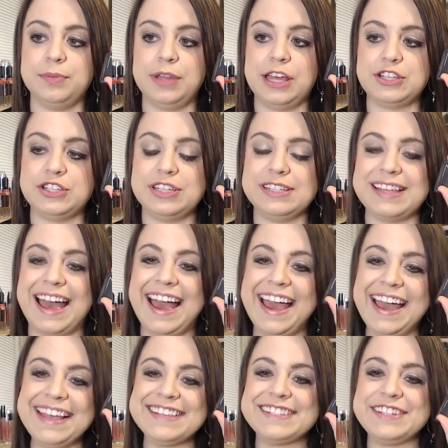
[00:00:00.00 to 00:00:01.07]
blushes.
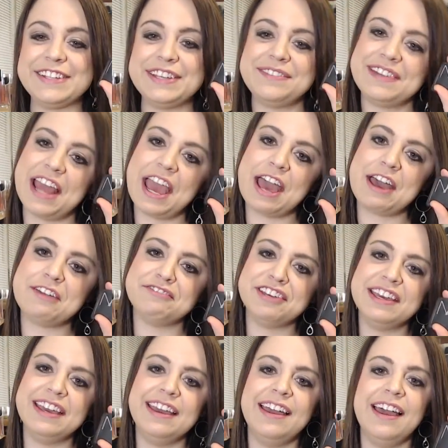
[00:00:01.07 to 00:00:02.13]
I still even have
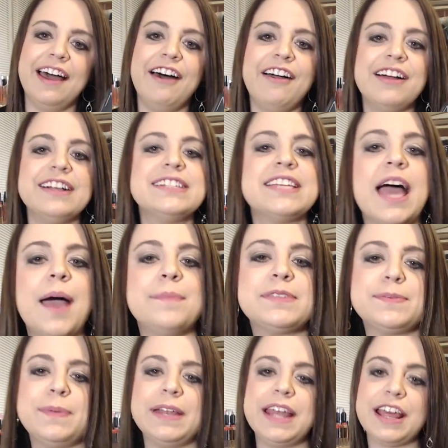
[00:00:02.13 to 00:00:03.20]
a hard time
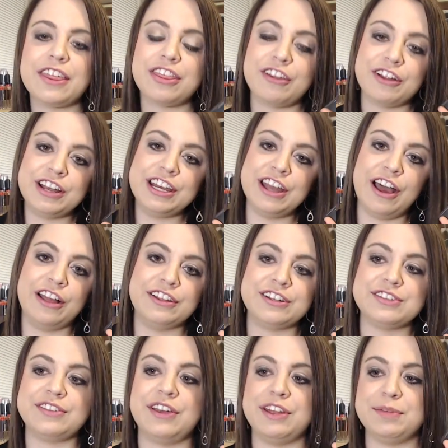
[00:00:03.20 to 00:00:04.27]
spending
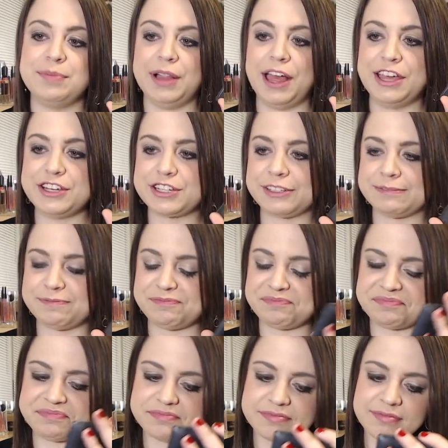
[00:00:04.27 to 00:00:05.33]
$30 on a blush.
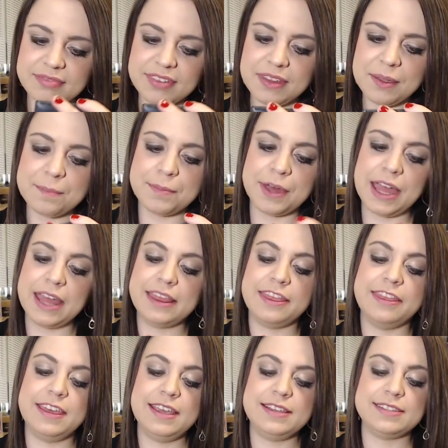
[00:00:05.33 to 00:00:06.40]
But
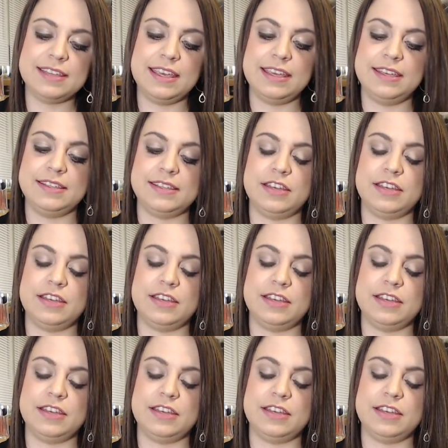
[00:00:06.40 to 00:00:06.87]
this is